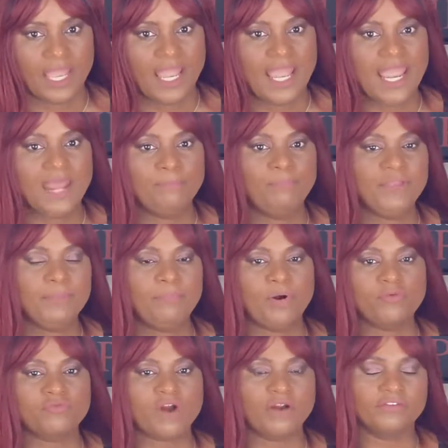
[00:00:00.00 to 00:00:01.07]
And
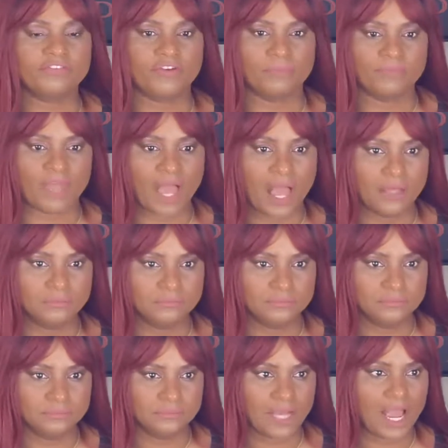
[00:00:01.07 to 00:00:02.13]
people run from that.
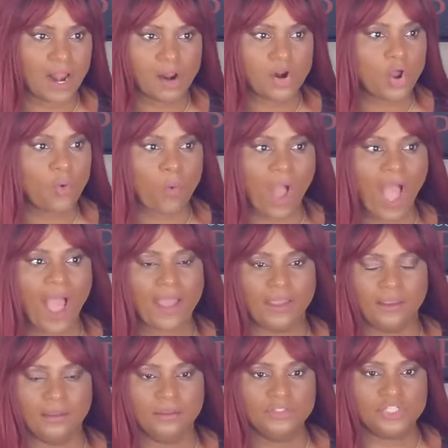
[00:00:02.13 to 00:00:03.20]
I don't know
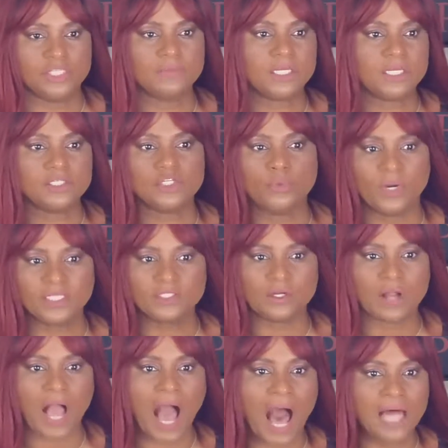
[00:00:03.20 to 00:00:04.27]
why. Just because you went to
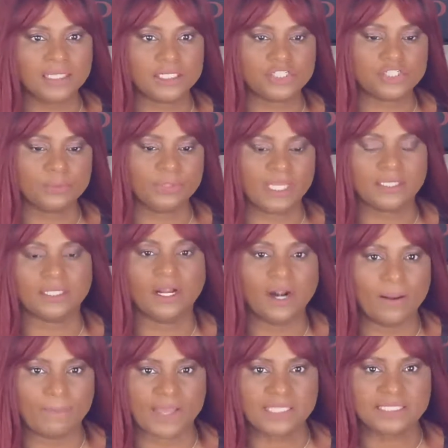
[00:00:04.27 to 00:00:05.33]
college to be a
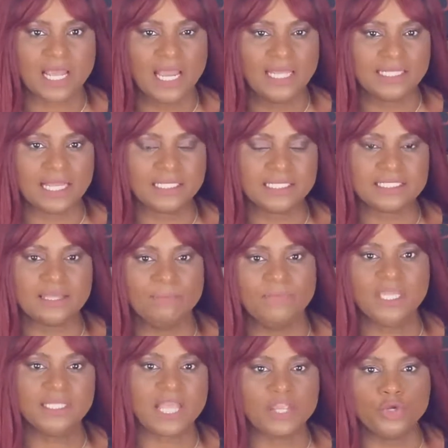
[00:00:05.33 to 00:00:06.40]
therapist, that doesn't
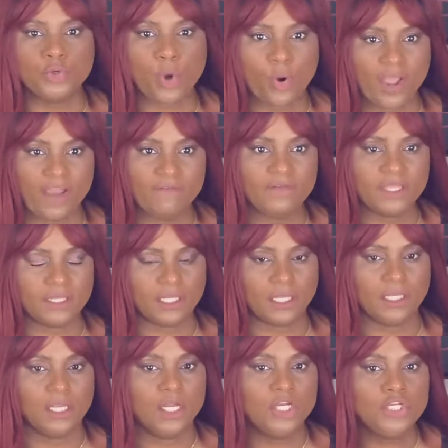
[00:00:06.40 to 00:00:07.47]
mean that you know
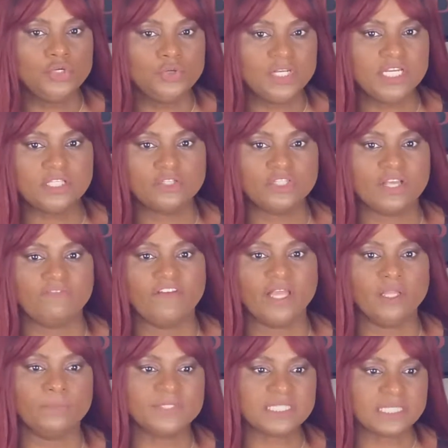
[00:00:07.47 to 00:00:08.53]
everything. You need to
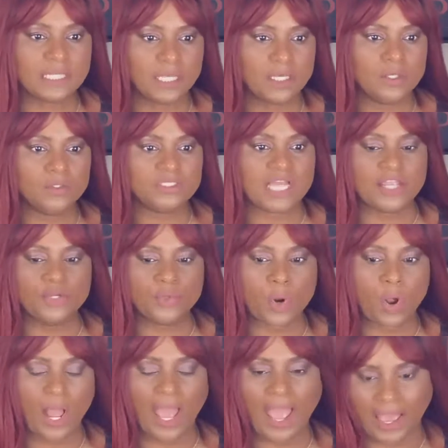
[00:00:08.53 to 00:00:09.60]
develop skills that you
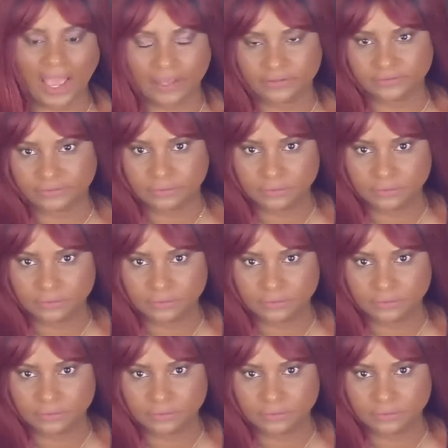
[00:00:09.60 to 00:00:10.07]
don't have.